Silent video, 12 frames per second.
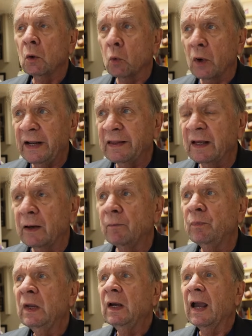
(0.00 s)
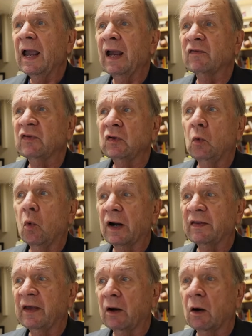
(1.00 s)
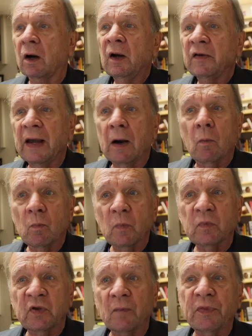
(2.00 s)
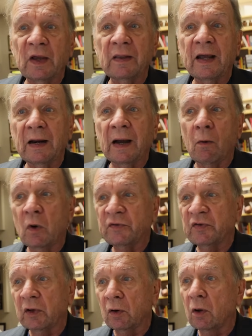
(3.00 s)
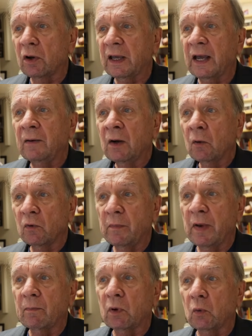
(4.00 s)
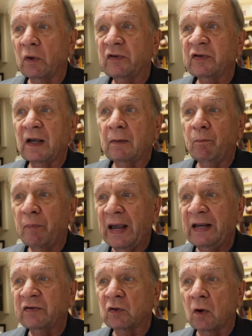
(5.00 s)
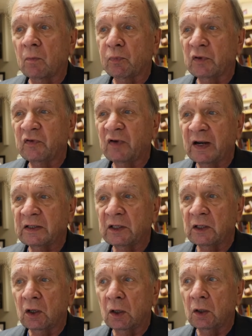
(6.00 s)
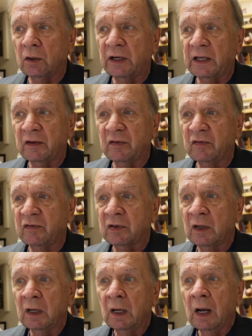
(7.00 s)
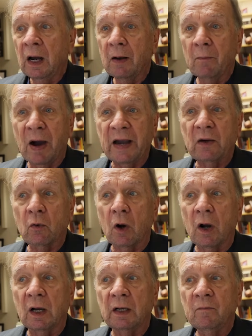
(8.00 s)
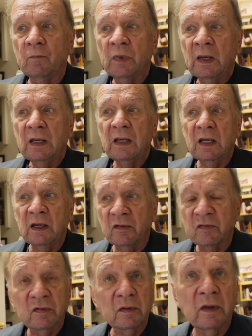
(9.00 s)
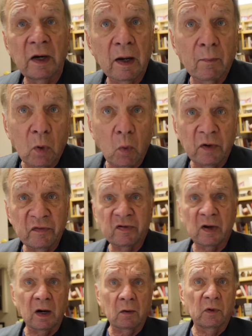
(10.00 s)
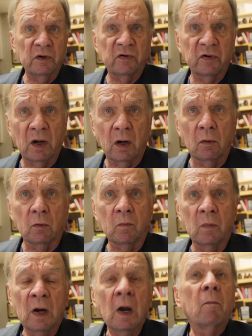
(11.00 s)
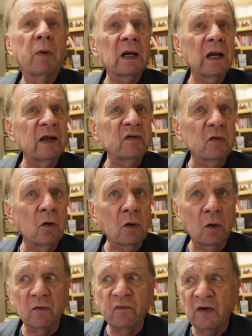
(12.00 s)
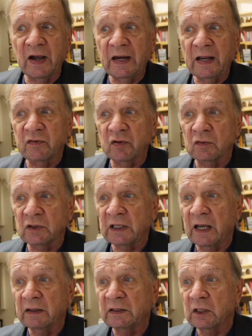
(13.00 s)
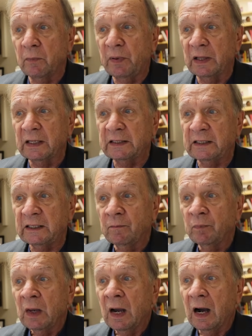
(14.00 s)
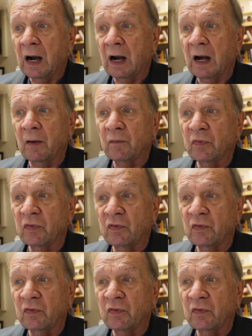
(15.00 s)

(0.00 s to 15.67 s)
Rate them as to what they are. Now, something that I want you to look at remember, we said based on projected earnings, Micron is the number one stock we should own. But let's look on financial st- stability. Uh,